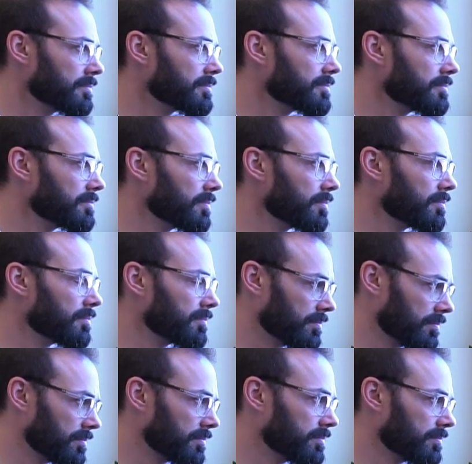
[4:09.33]

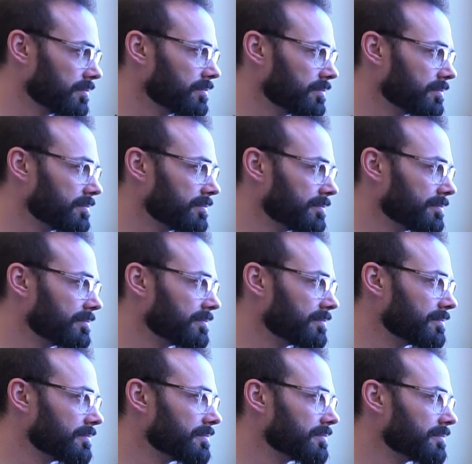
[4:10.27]

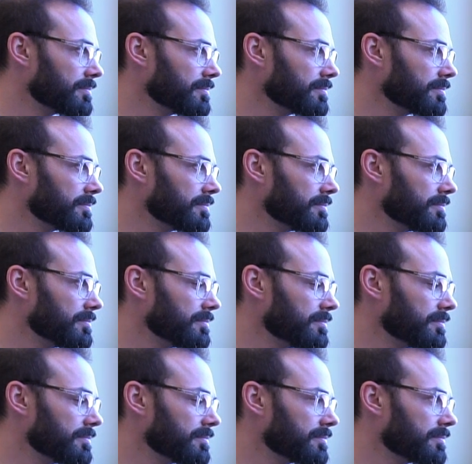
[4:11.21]

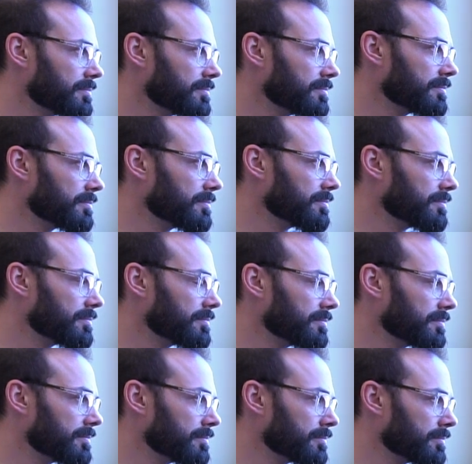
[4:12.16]

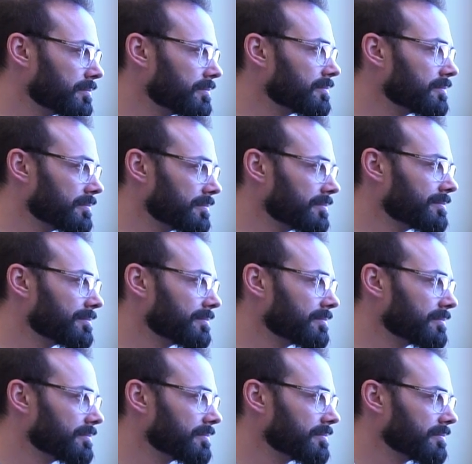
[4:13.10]

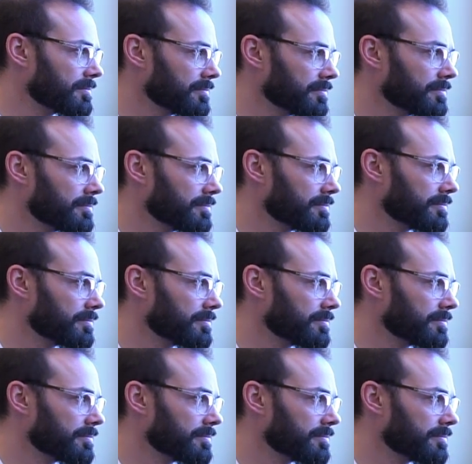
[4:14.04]
[no speech]